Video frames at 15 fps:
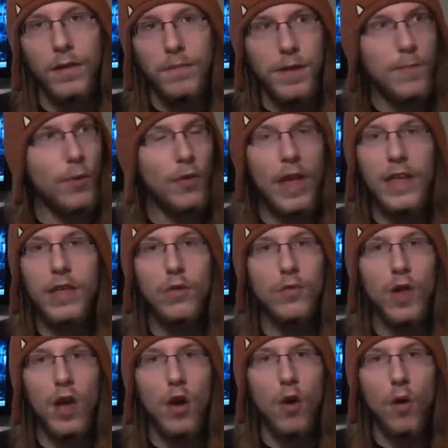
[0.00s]
People that you
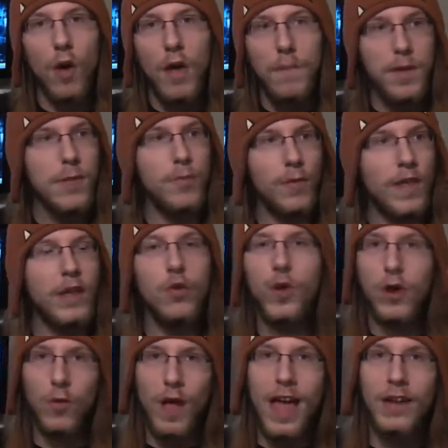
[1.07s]
know, people that you
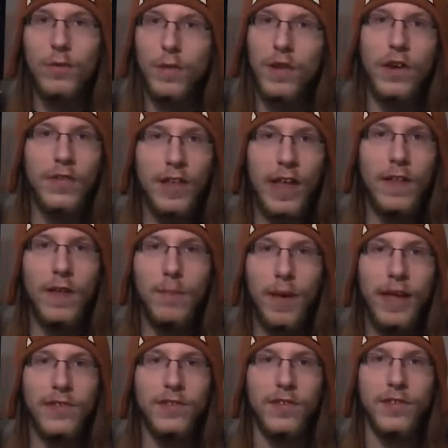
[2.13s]
interact with on a daily
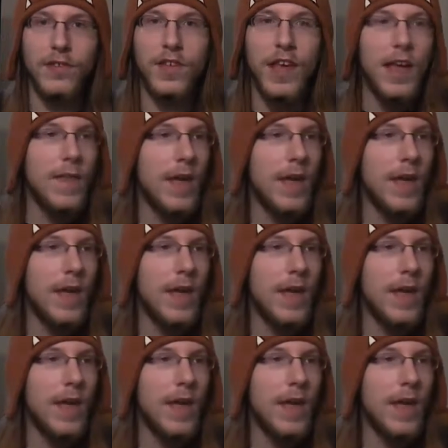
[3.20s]
basis